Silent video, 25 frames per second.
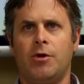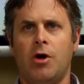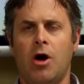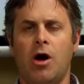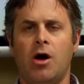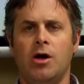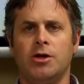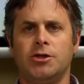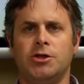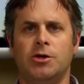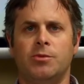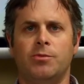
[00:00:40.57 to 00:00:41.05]

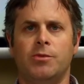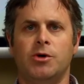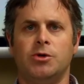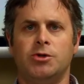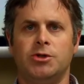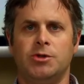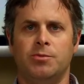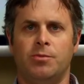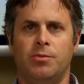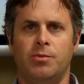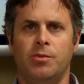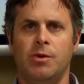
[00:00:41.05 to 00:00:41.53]
costs are
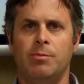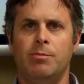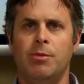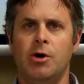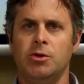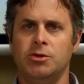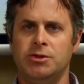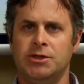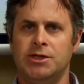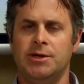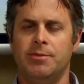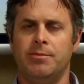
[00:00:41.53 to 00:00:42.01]

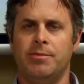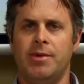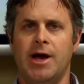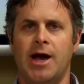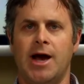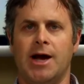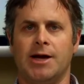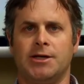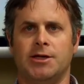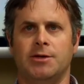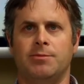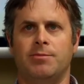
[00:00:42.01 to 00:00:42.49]
most
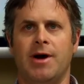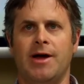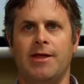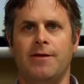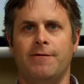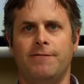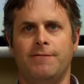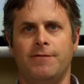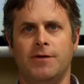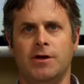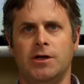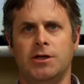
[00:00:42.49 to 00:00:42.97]
impacted by
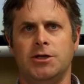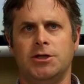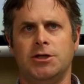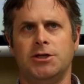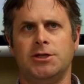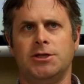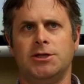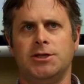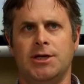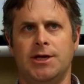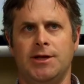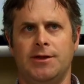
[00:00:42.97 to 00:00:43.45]
the
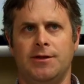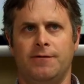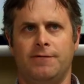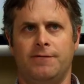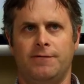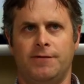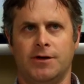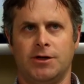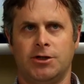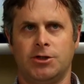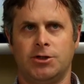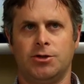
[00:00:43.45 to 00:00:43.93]
finishes and the
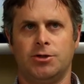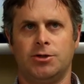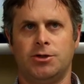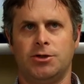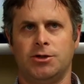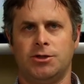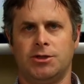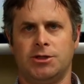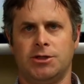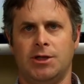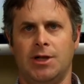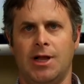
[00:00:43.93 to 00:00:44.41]

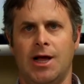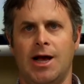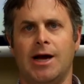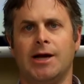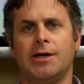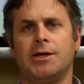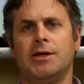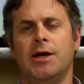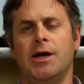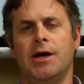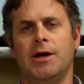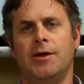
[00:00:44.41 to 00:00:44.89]
fixtures you
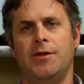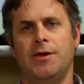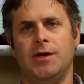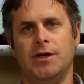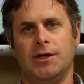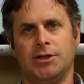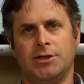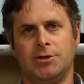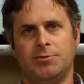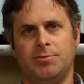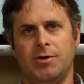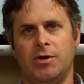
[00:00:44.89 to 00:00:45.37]
select,
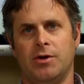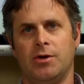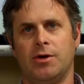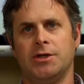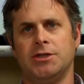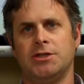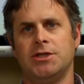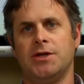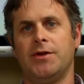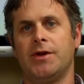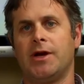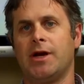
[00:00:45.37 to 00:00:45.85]
the
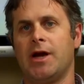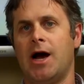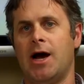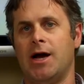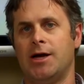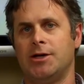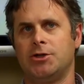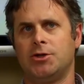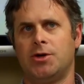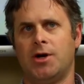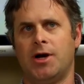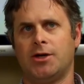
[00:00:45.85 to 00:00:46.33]
experience of the
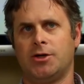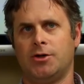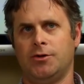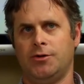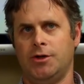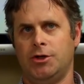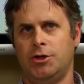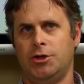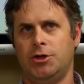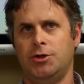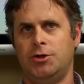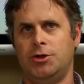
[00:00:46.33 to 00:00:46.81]
contractor
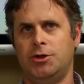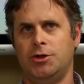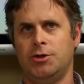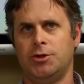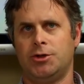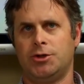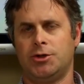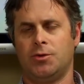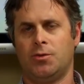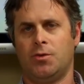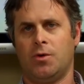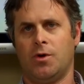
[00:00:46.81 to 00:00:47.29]
that you
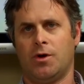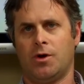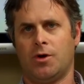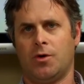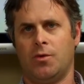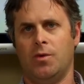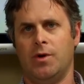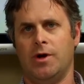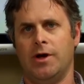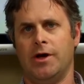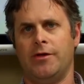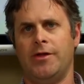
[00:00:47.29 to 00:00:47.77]
choose to
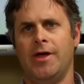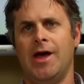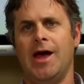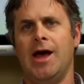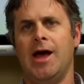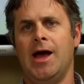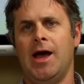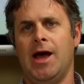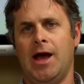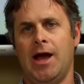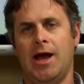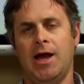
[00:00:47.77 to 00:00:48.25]
work
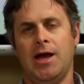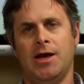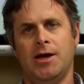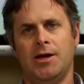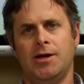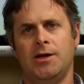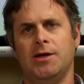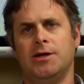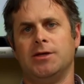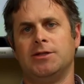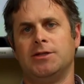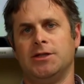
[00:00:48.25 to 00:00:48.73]
with,
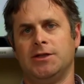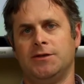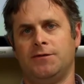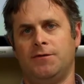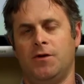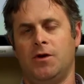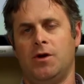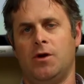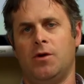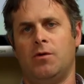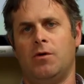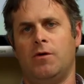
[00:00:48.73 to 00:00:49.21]
and, as
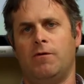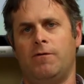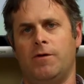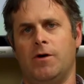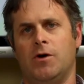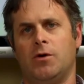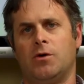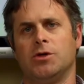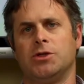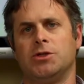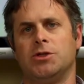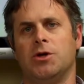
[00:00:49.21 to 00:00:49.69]
this video will
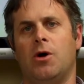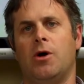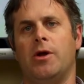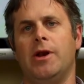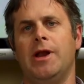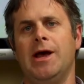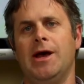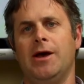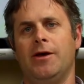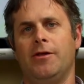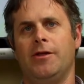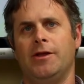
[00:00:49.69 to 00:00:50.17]
focus
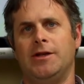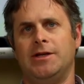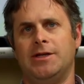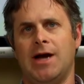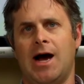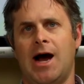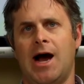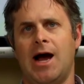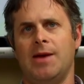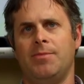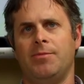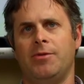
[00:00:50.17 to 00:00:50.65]
on, the
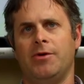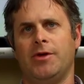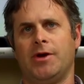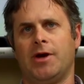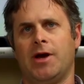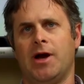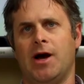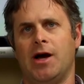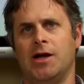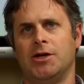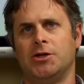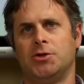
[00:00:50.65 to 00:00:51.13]
type of the
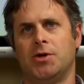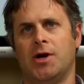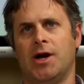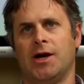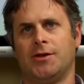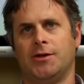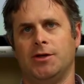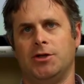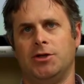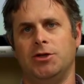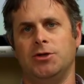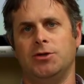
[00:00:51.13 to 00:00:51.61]

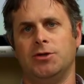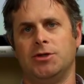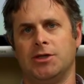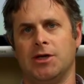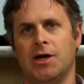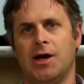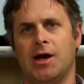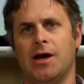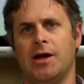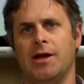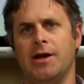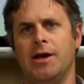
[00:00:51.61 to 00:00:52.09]
contract that you
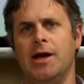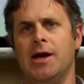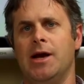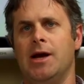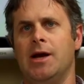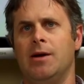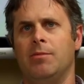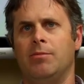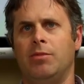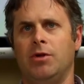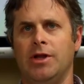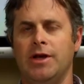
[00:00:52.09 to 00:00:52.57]
sign.
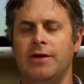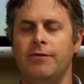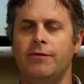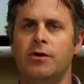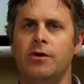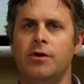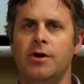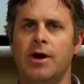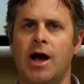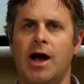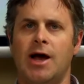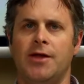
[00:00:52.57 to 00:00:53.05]
Believe
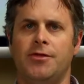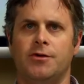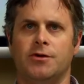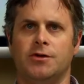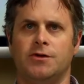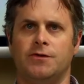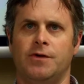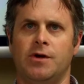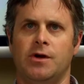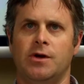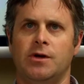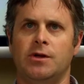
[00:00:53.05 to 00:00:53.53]
it or not,
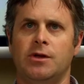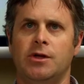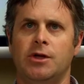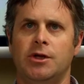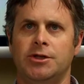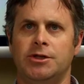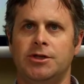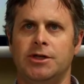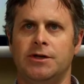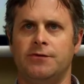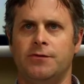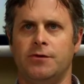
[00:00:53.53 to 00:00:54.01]
there's very
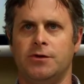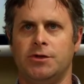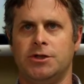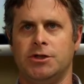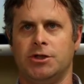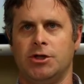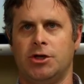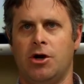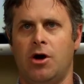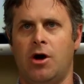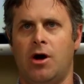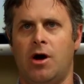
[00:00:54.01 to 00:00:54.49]
little
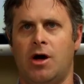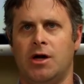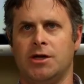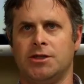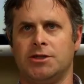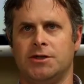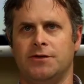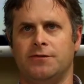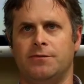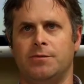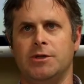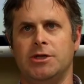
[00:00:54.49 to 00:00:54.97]
difference in
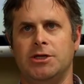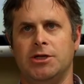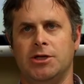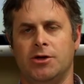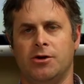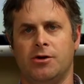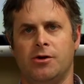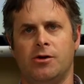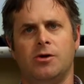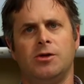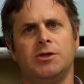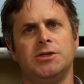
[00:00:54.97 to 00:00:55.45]
cost of
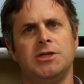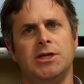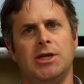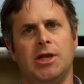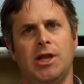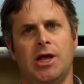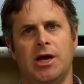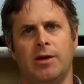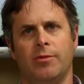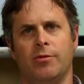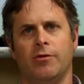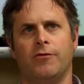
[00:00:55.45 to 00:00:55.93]
materials and
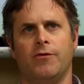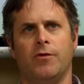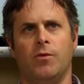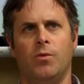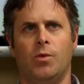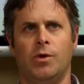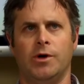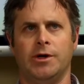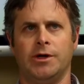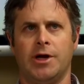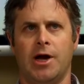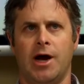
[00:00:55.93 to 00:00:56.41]
labor
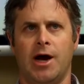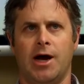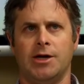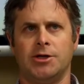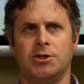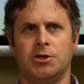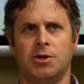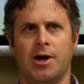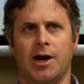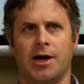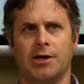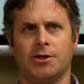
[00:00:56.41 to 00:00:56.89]
from one
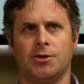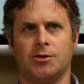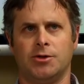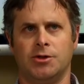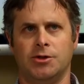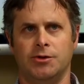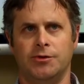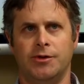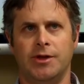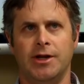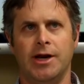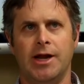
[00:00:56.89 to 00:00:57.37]
contractor
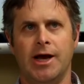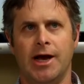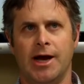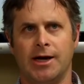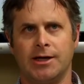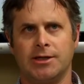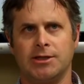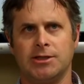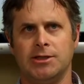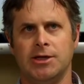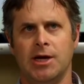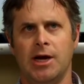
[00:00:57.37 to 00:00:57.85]
to the
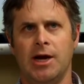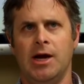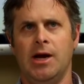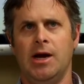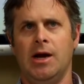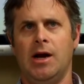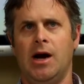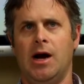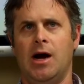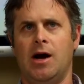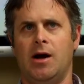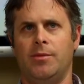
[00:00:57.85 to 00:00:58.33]
next.
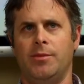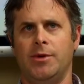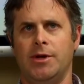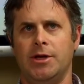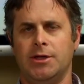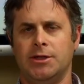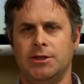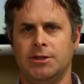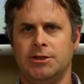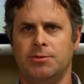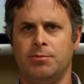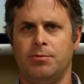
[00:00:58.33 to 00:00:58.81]

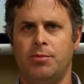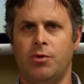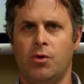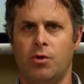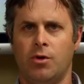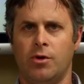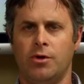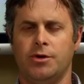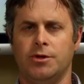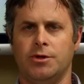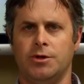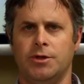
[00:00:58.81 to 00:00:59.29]
It is
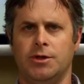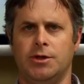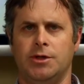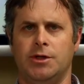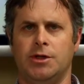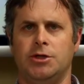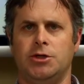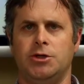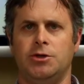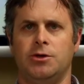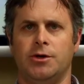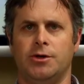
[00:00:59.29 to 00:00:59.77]
important
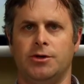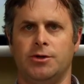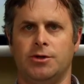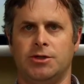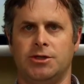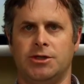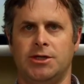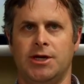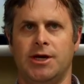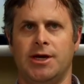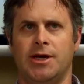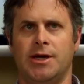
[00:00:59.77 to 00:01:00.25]
that you
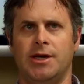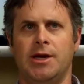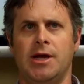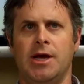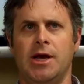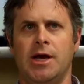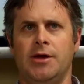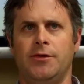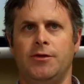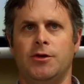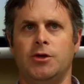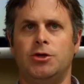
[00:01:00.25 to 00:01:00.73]
understand
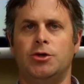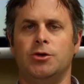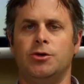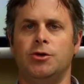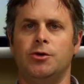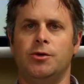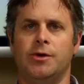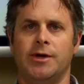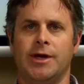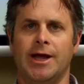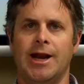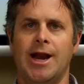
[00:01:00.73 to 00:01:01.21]
that you're
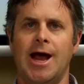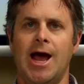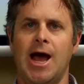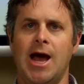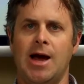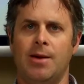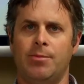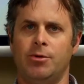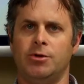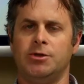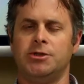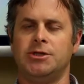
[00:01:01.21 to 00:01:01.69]
doing an
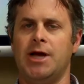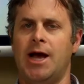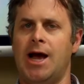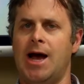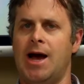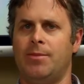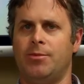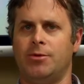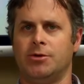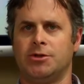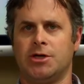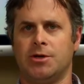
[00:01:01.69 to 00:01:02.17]

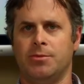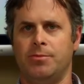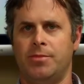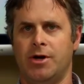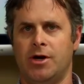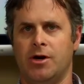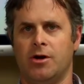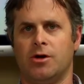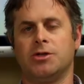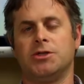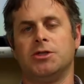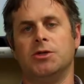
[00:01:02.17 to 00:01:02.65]
apples-to-apples
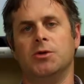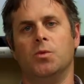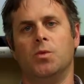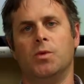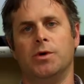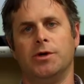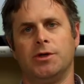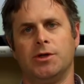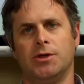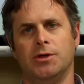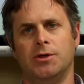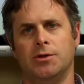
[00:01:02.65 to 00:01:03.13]
comparison
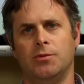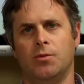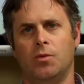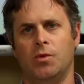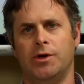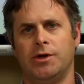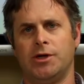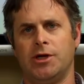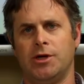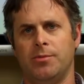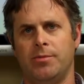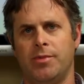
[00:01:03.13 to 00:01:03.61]

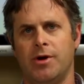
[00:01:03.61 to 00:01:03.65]
when